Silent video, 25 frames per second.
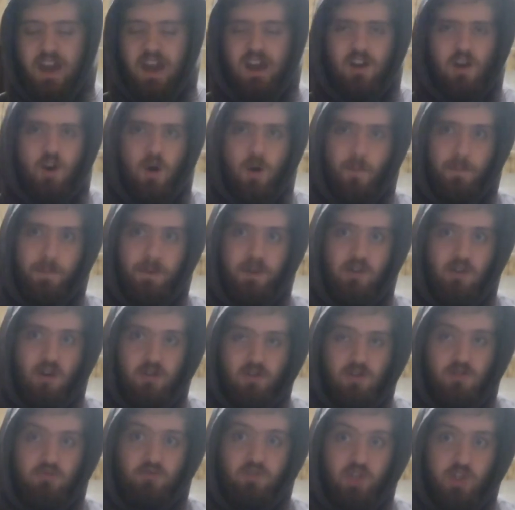Yeah, hope you
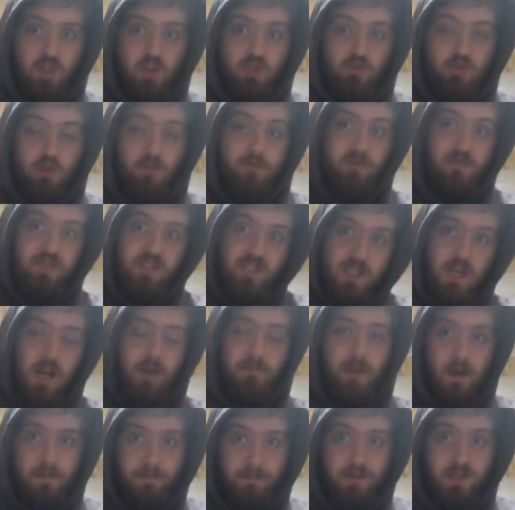all don't screw up with
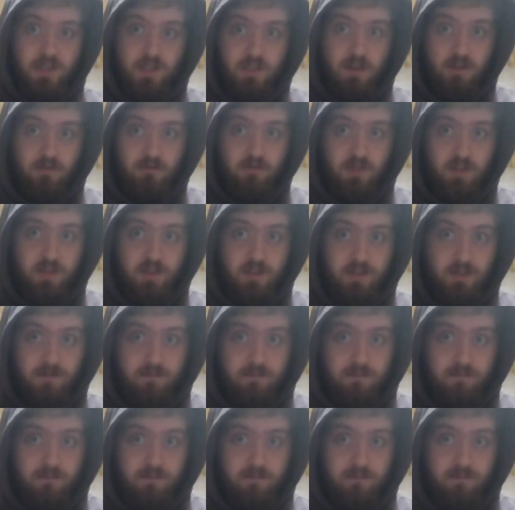some episodes.